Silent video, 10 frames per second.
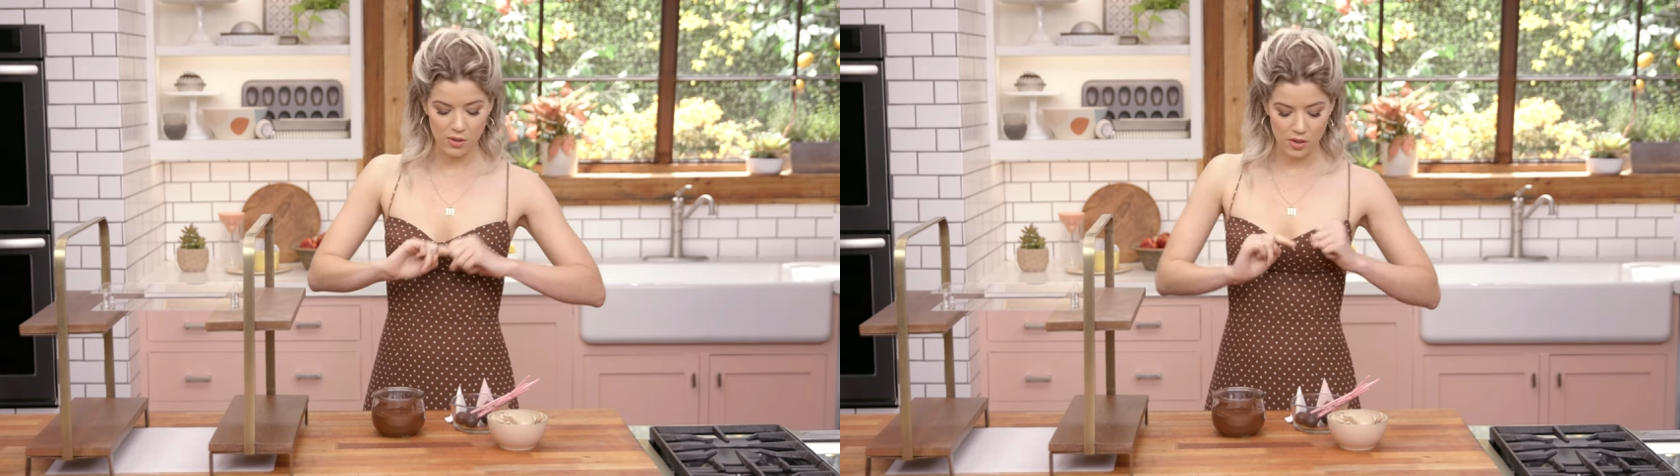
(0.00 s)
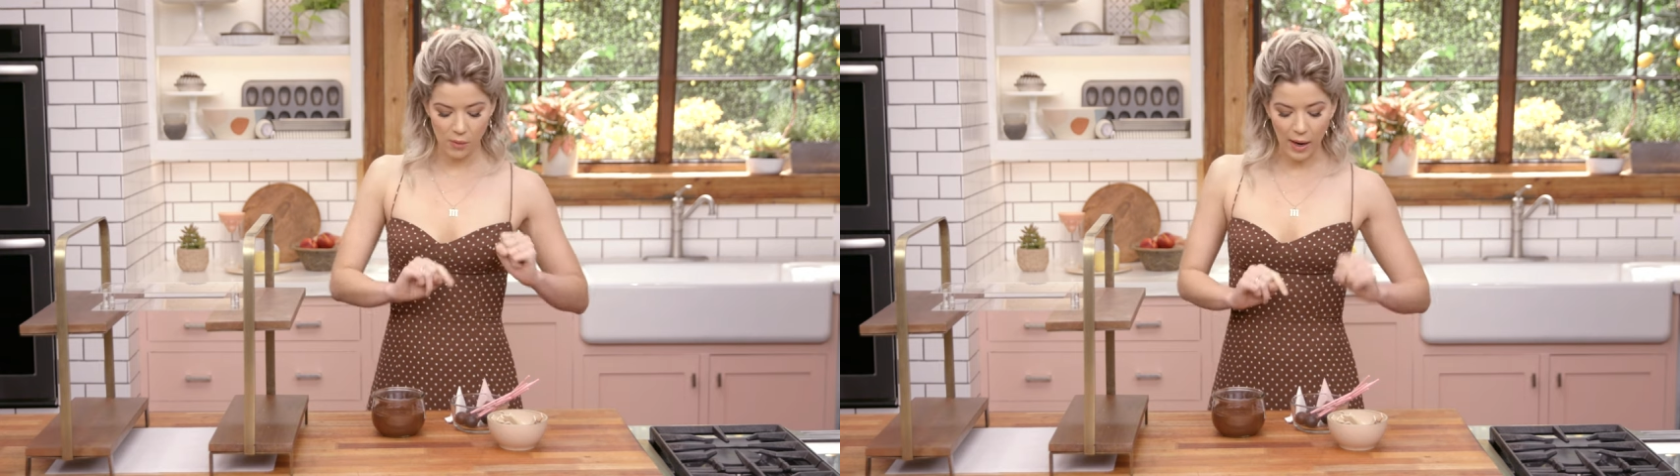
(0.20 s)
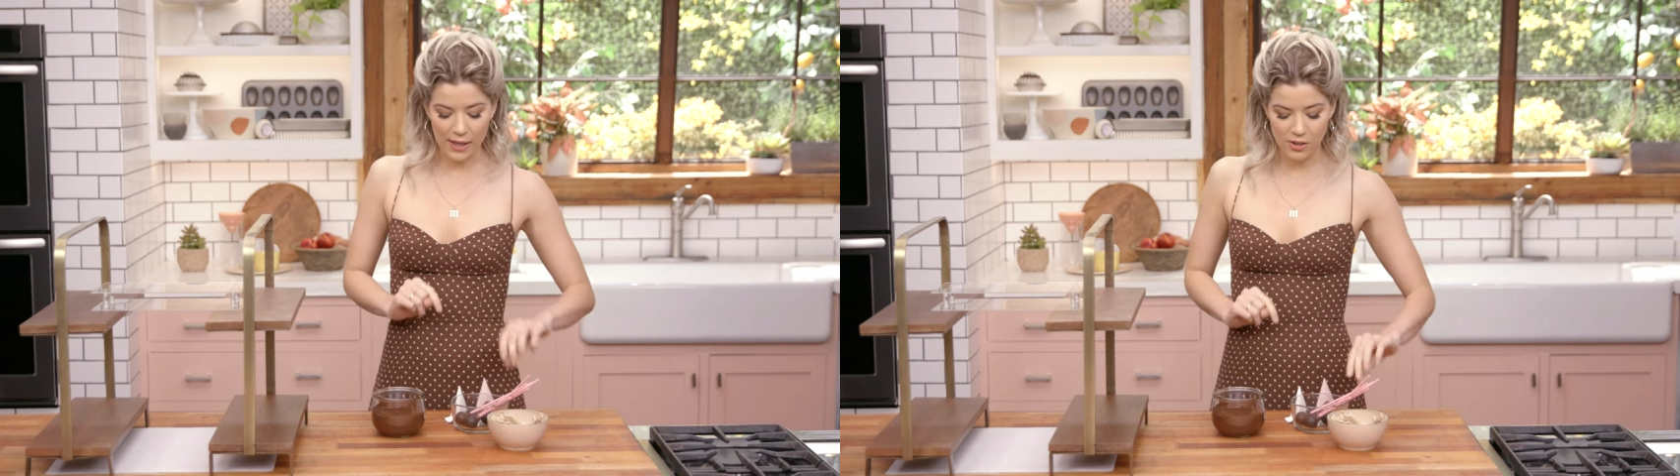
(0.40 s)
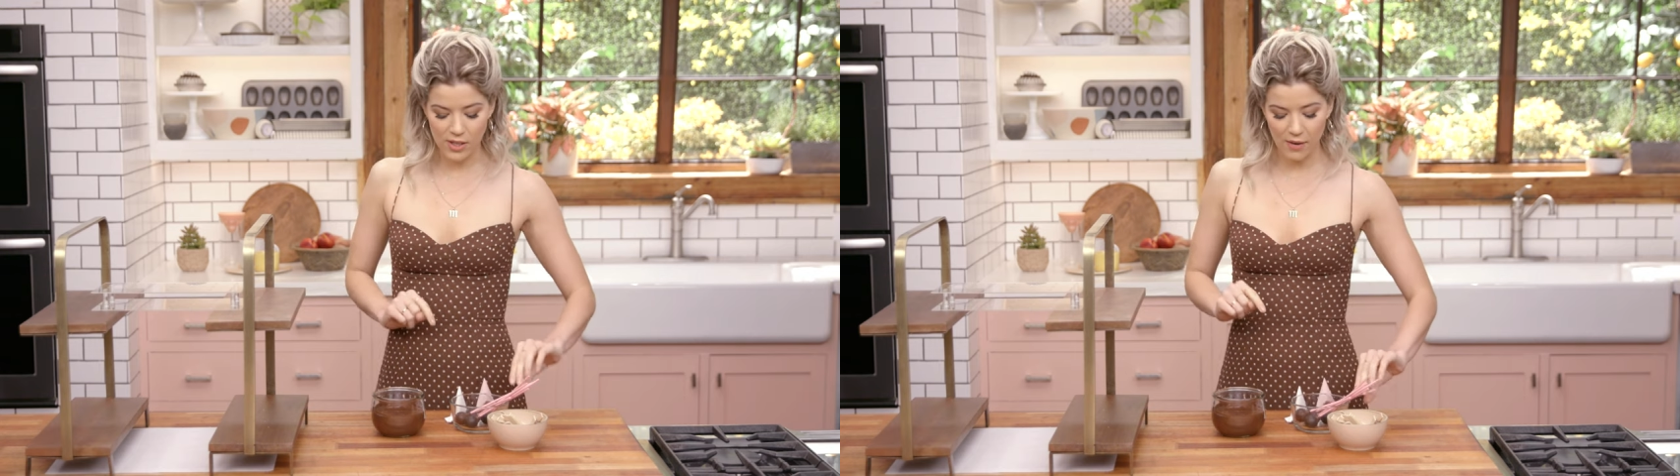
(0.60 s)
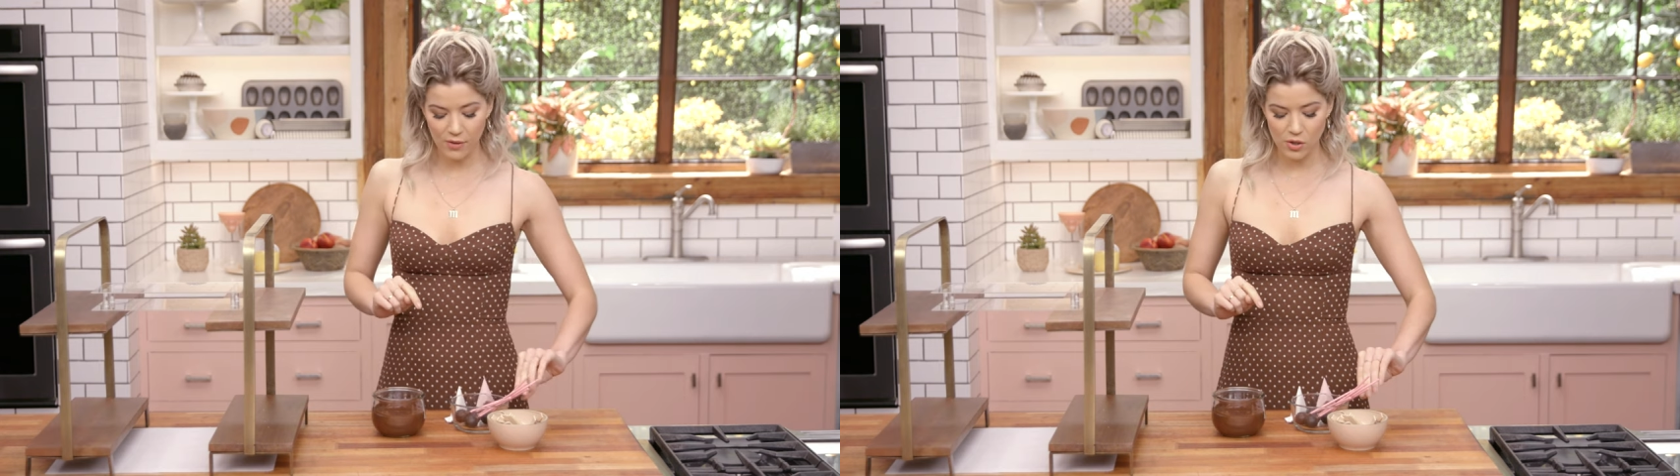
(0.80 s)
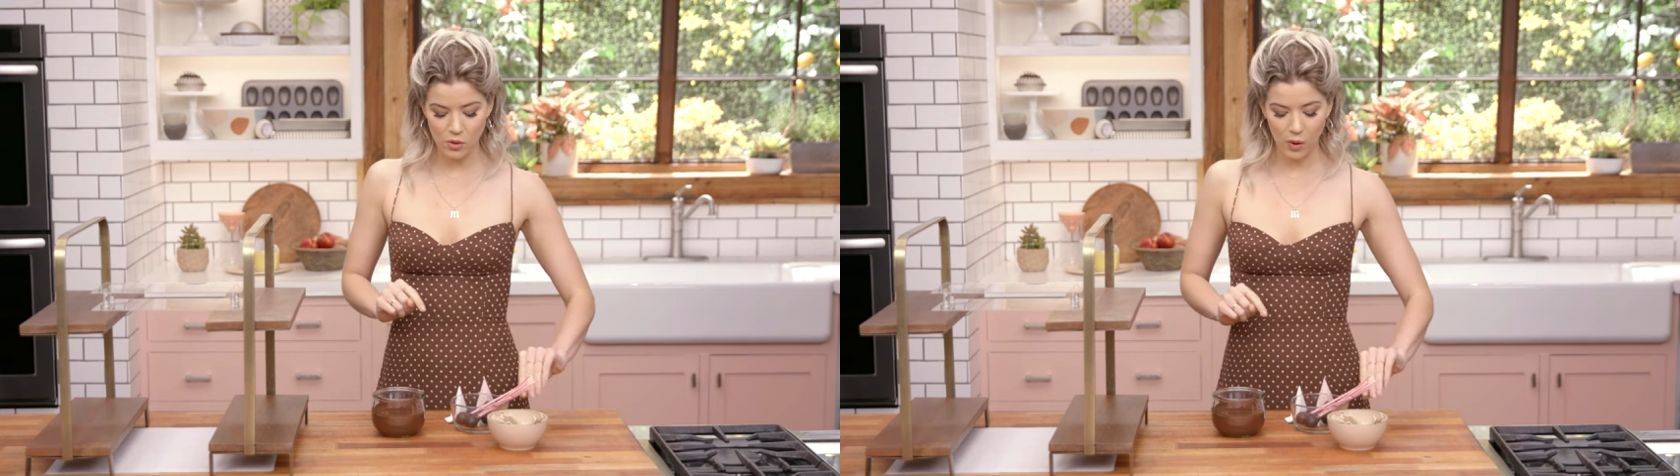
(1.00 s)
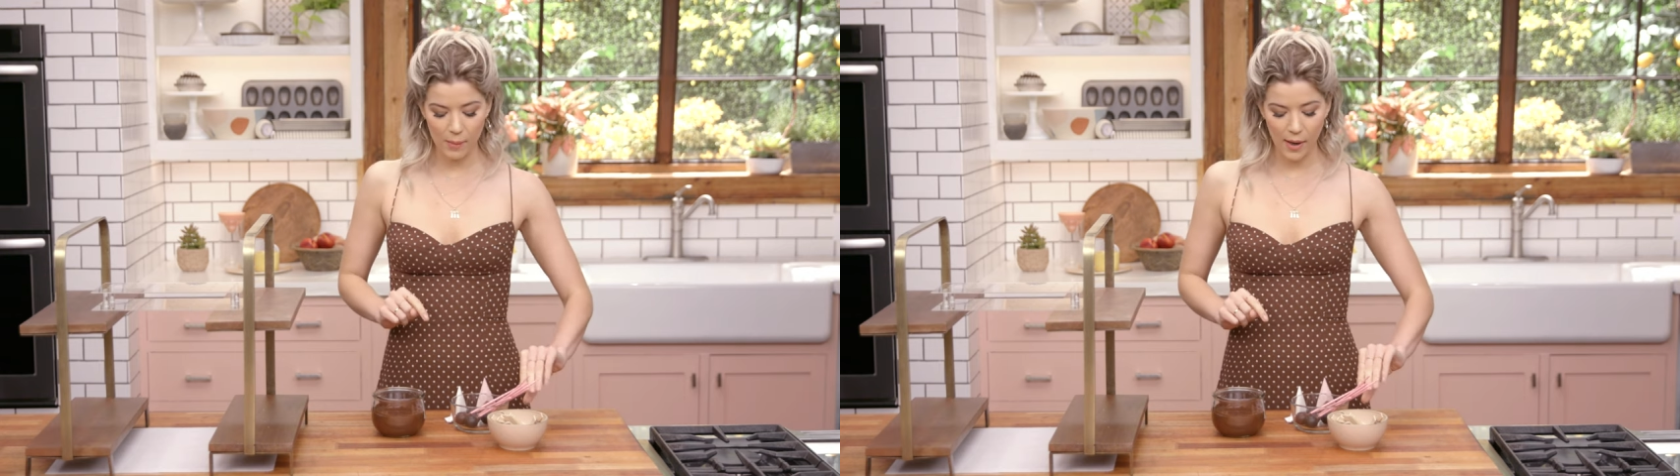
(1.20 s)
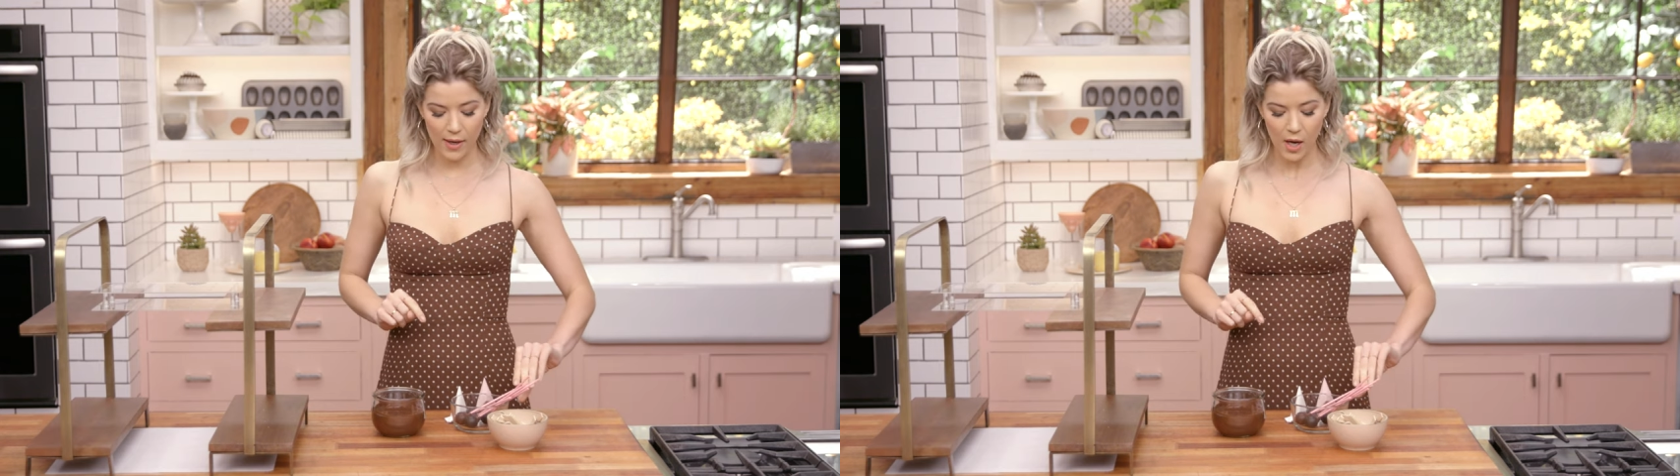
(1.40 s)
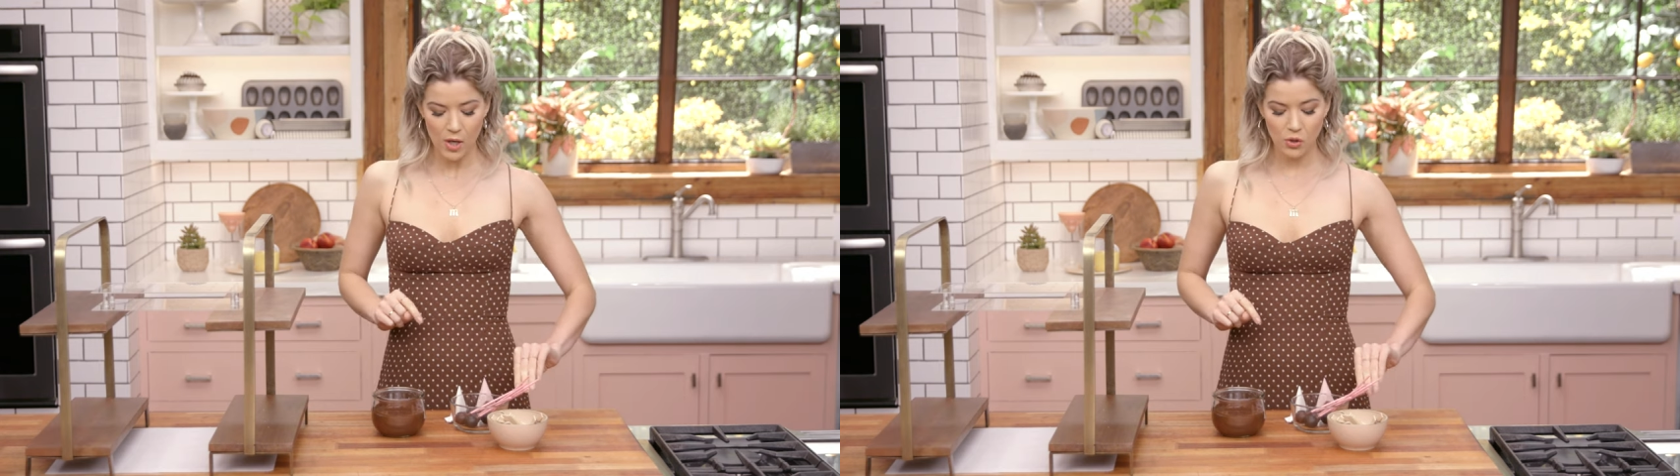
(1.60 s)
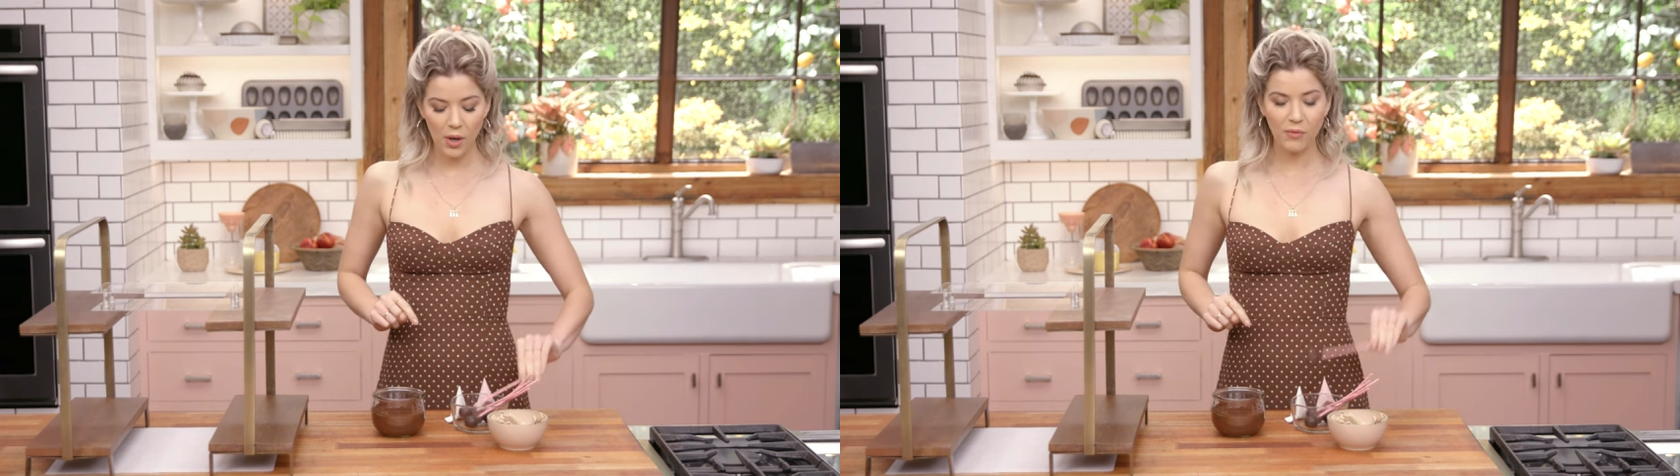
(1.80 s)
So I just have store-bought
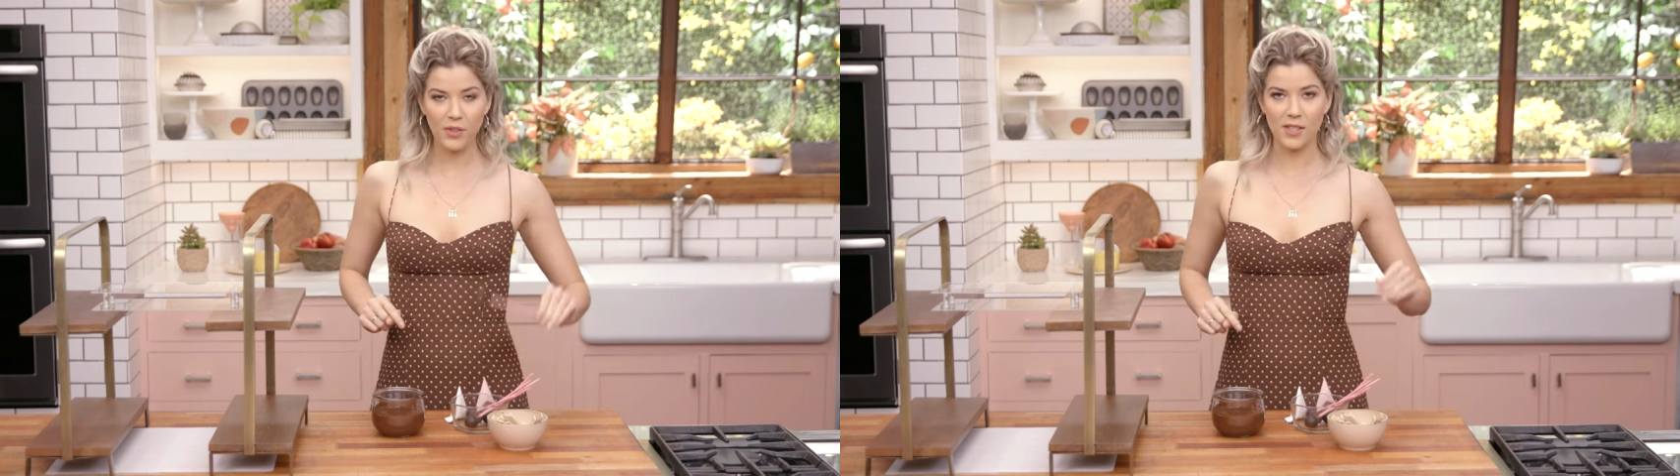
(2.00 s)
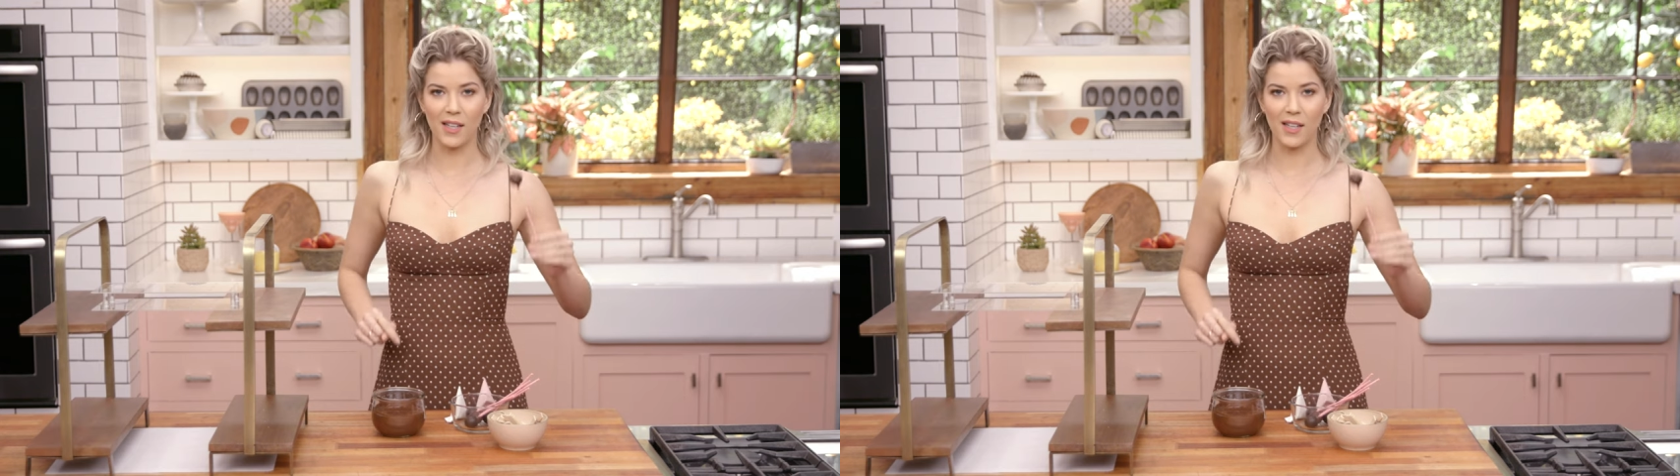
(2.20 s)
truffles